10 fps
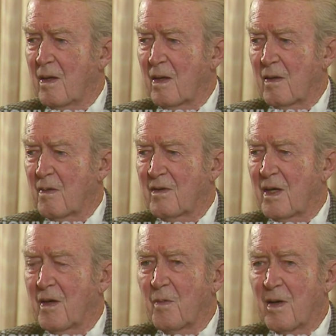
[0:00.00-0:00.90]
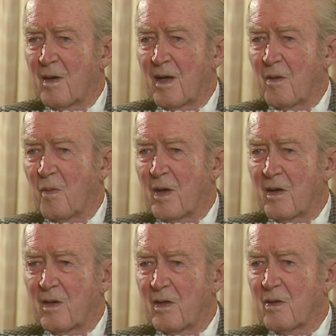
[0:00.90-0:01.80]
I don't I, I
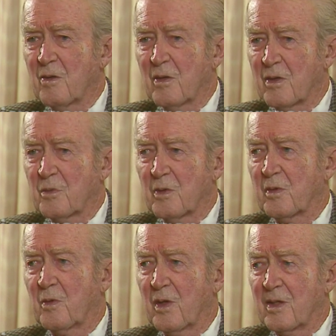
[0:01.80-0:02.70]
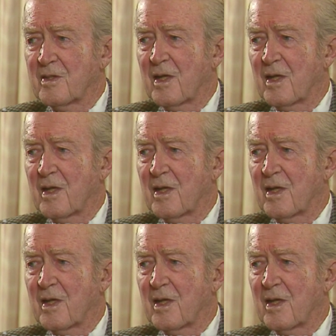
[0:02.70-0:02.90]
wanted to do this with grace,